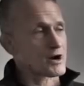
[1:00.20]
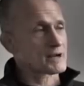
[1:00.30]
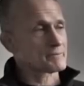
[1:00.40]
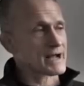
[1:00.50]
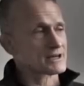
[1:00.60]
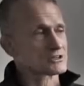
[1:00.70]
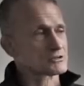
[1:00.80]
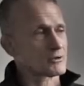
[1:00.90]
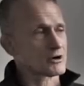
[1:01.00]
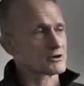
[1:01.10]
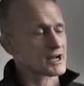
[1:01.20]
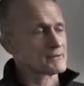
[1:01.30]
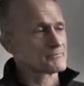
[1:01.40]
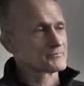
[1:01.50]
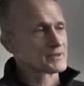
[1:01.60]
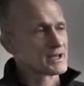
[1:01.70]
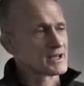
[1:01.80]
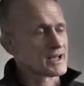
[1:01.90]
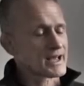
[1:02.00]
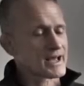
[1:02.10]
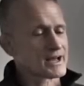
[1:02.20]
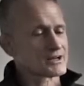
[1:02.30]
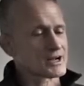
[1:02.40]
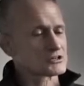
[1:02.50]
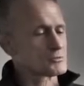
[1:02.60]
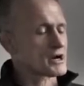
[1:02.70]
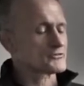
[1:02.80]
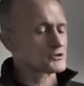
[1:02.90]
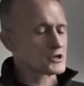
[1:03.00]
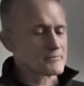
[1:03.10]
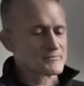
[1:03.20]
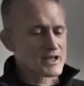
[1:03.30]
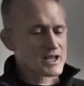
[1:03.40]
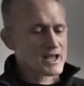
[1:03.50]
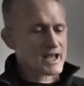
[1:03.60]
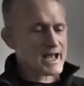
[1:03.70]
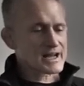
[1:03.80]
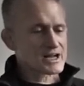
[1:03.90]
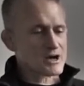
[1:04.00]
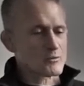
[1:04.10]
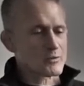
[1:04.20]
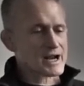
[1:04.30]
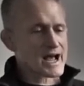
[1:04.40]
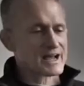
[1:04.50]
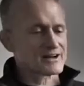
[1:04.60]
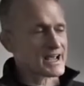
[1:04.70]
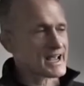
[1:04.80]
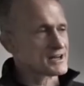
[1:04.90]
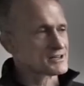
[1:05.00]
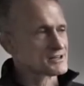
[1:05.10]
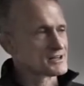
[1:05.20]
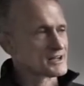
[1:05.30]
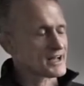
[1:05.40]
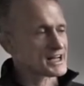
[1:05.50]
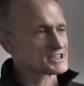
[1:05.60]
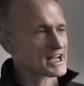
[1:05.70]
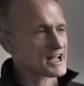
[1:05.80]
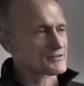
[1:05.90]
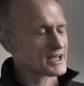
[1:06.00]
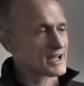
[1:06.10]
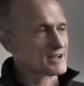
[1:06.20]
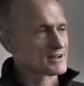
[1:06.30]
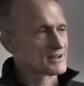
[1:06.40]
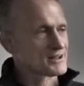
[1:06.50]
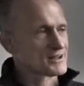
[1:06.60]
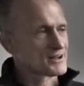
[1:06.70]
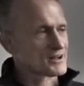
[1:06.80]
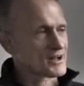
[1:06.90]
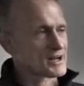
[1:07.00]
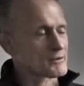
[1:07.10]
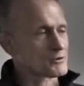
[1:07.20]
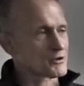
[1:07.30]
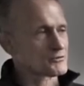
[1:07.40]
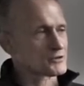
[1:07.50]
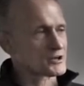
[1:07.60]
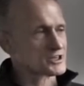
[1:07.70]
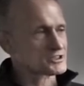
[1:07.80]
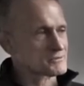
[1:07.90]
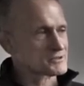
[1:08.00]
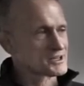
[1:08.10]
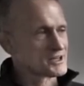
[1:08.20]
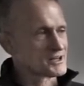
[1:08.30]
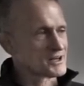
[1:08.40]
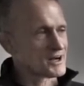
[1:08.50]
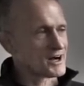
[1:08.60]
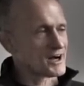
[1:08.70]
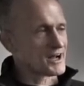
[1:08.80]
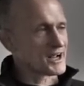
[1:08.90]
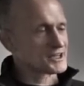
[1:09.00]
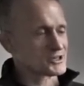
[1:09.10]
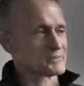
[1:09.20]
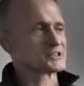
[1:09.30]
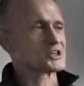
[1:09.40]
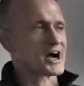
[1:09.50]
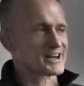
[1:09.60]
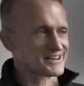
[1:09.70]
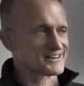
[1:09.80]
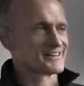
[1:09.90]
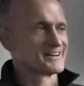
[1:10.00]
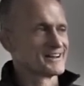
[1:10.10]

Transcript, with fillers: I'm flying back tomorrow night mm-hmm. and uh, tomorrow afternoon. And uh, when I land at JFK and I'm going through customs, it's going to be shocking.